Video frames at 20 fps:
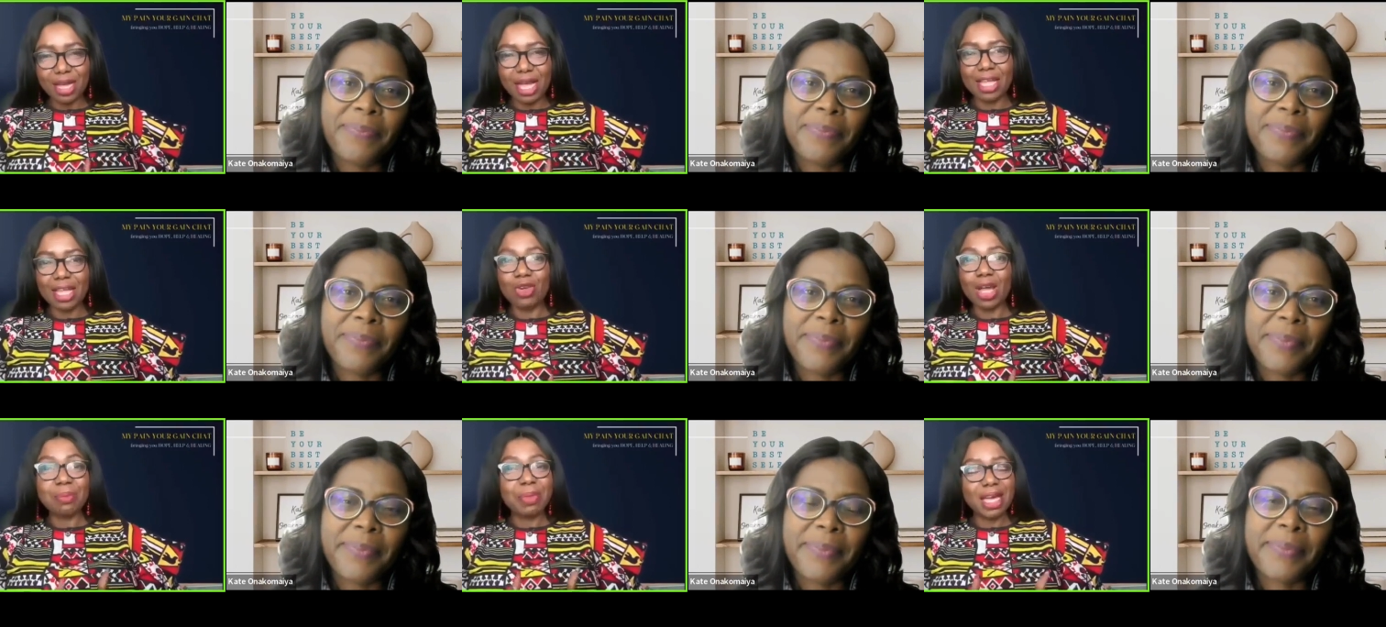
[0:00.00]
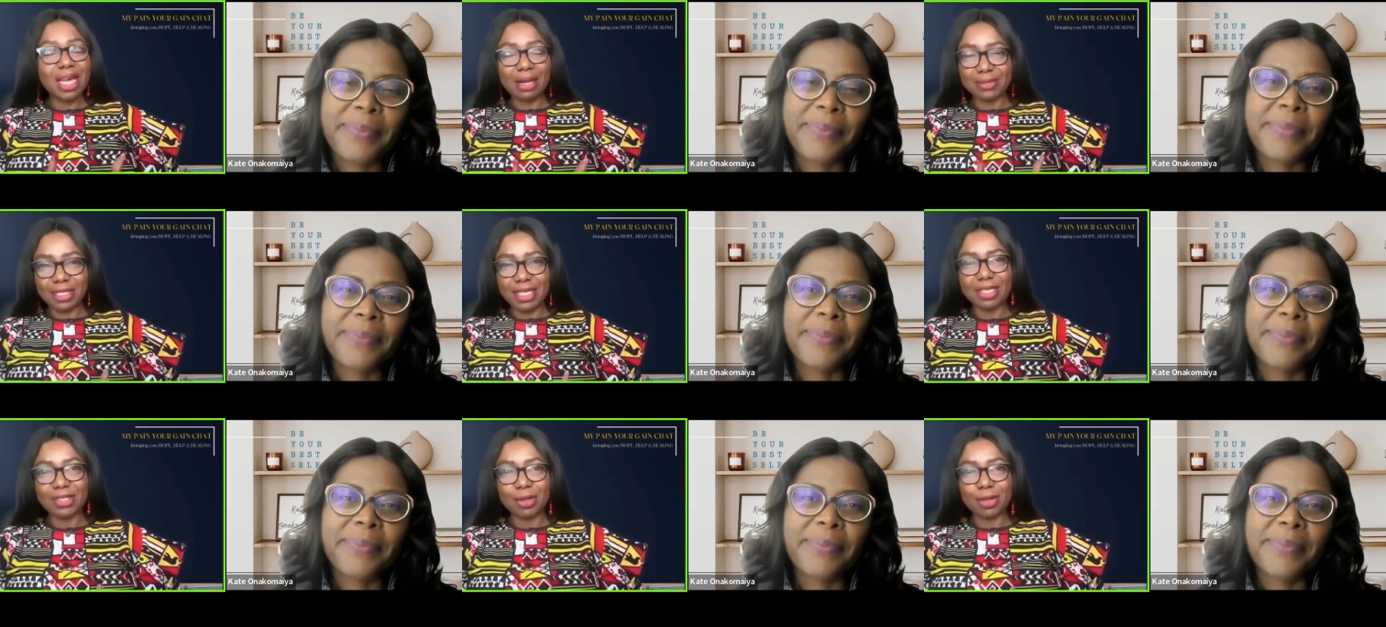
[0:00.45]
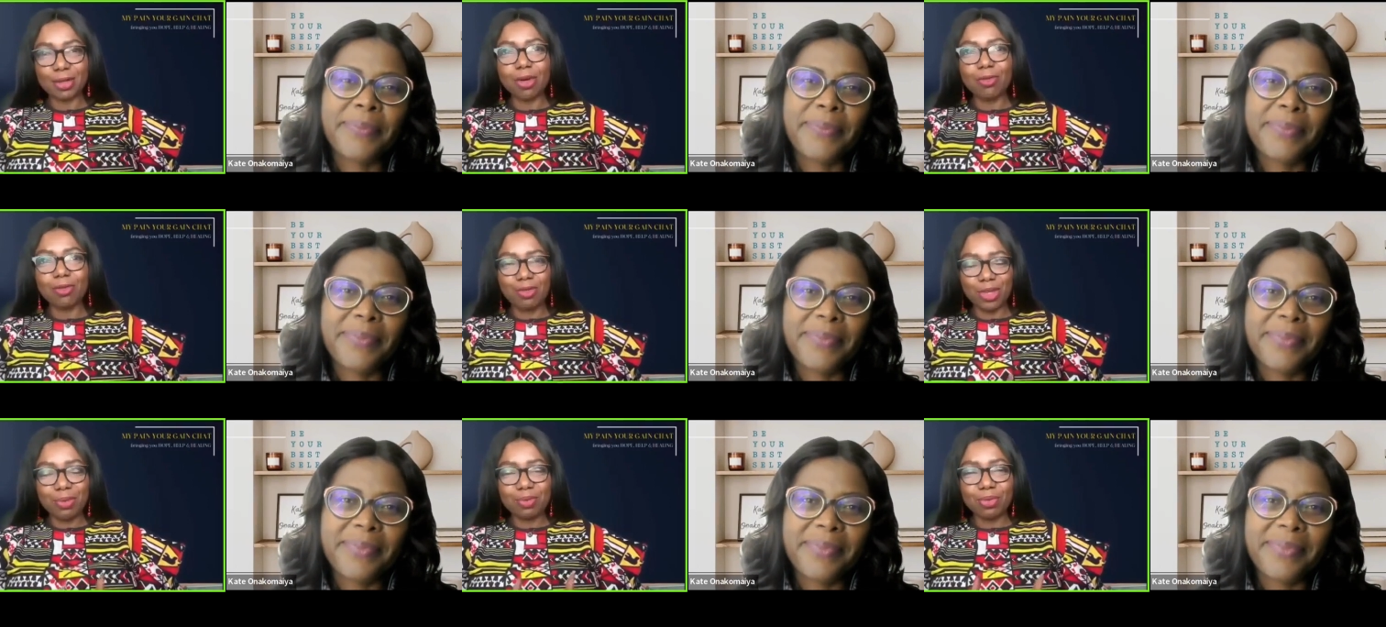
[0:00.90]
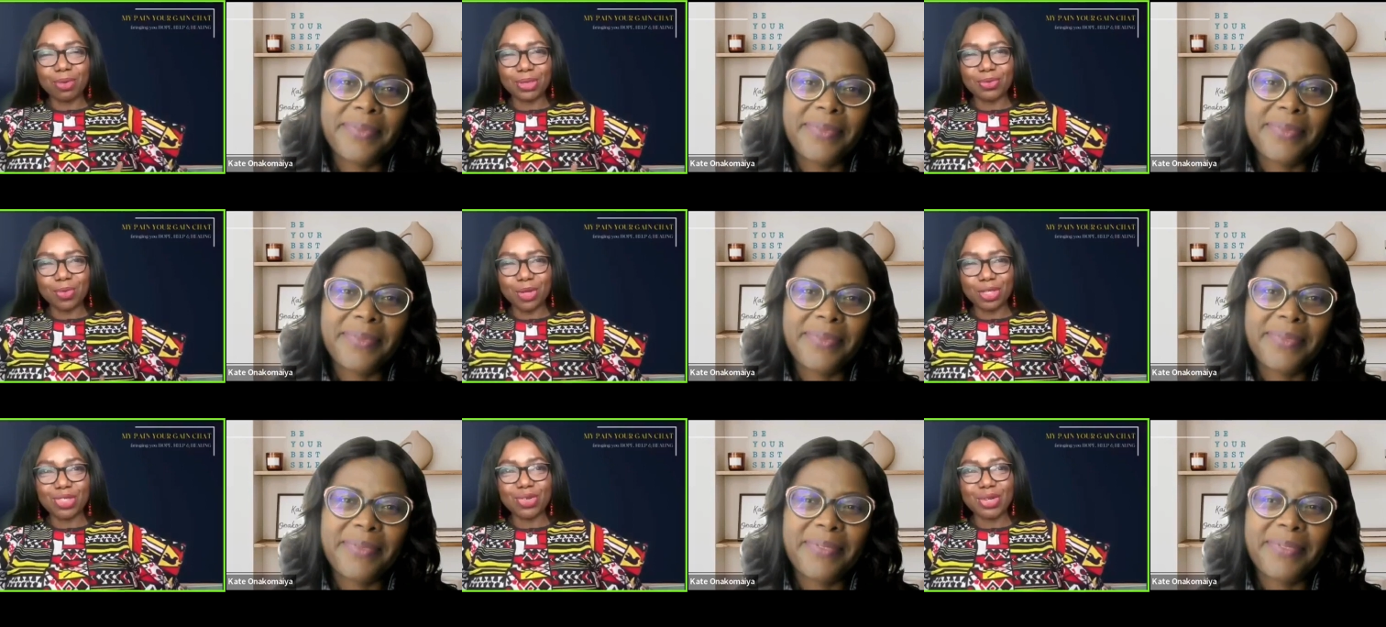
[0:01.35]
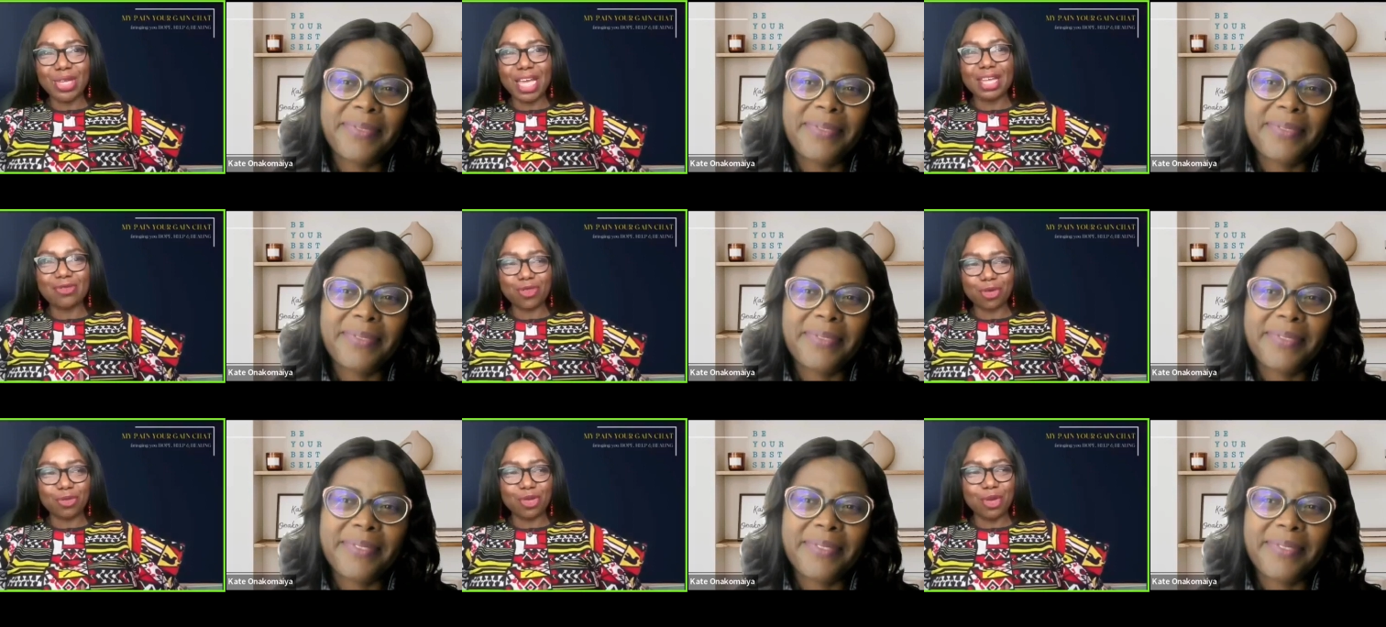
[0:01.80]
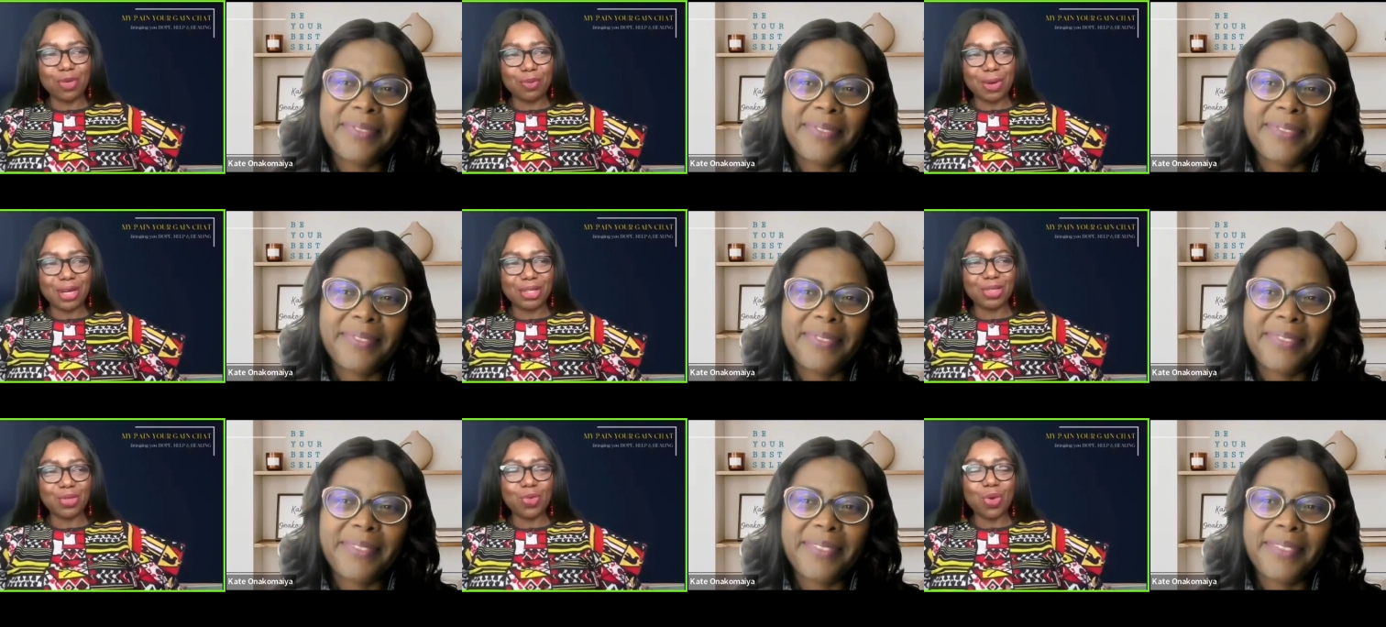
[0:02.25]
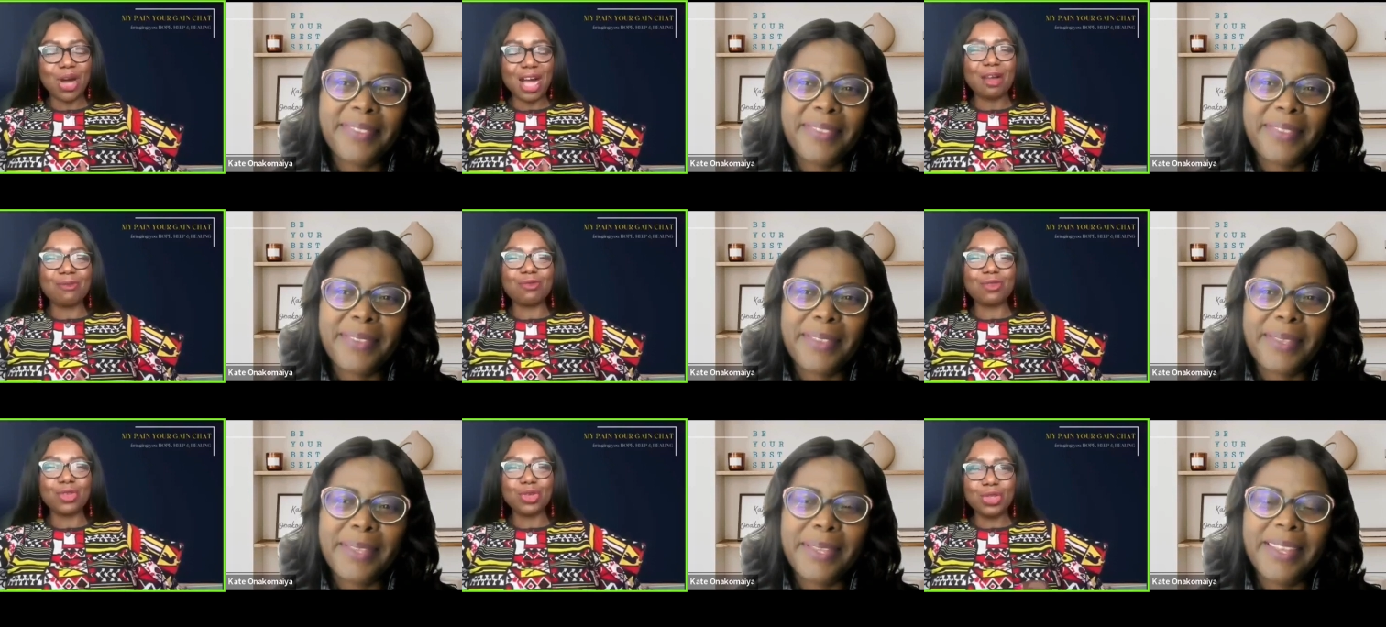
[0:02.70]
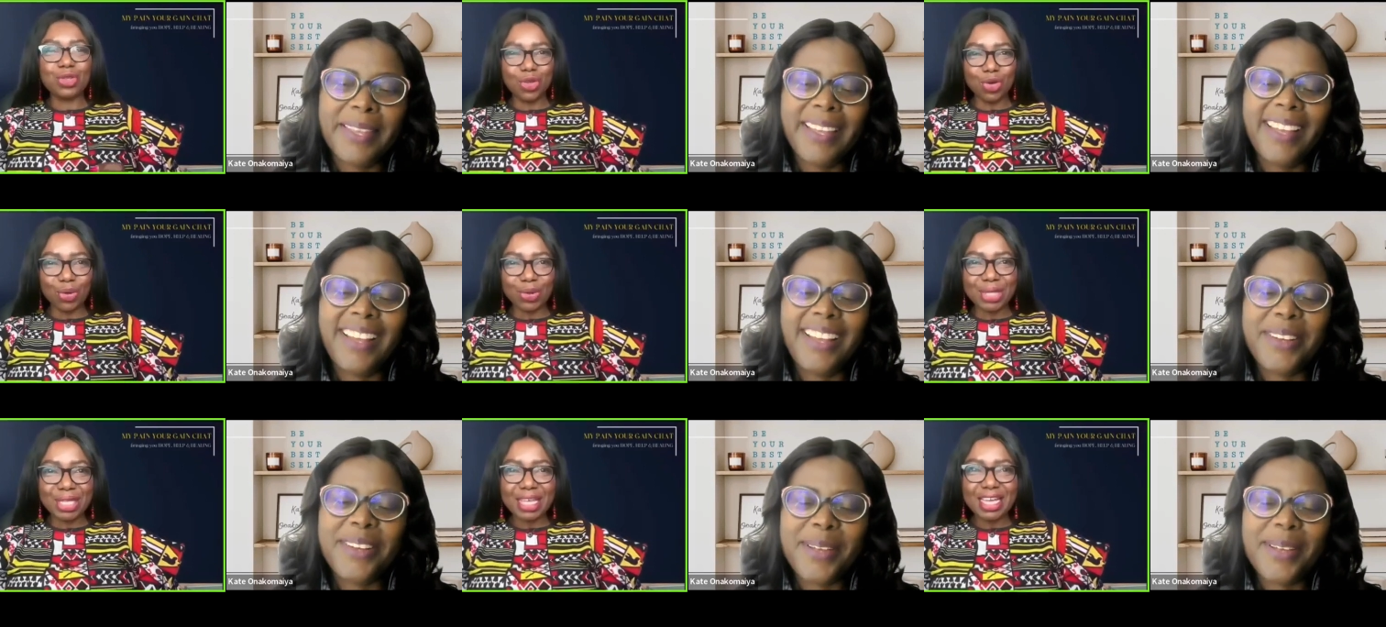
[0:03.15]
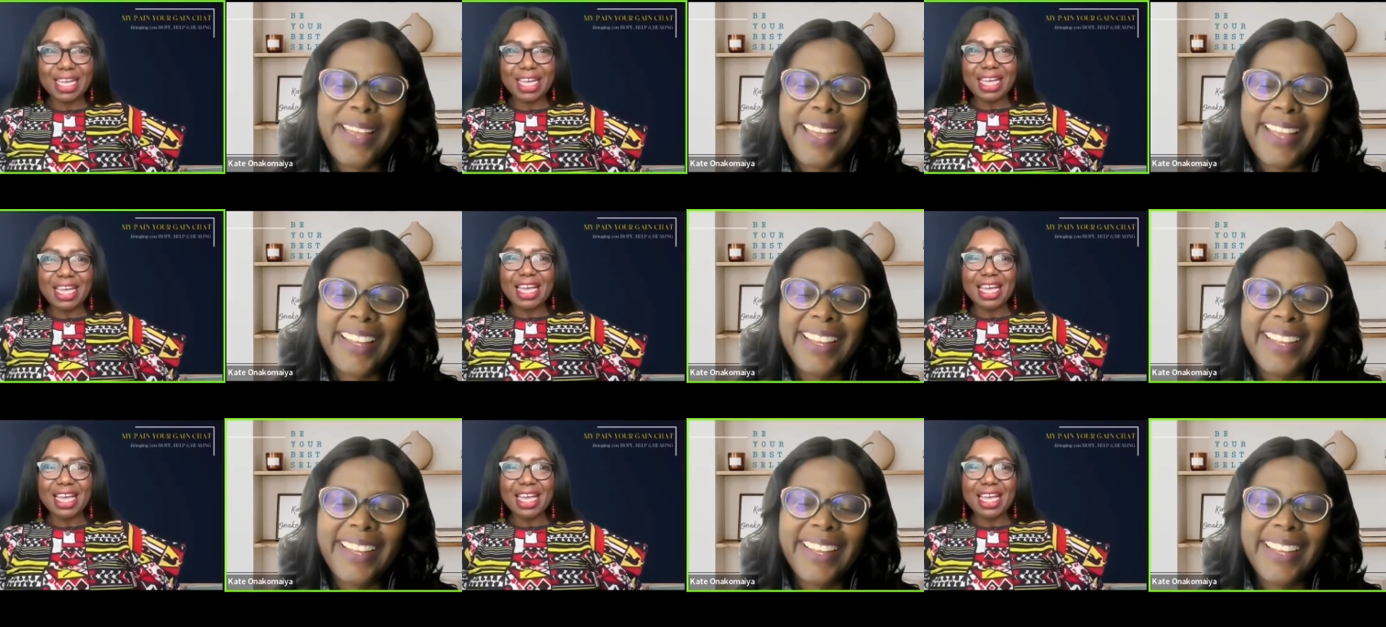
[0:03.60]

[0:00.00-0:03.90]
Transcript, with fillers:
Speaker 1: I know I may have said some of it, but need to hear it from your mouth. What have you done? Okay.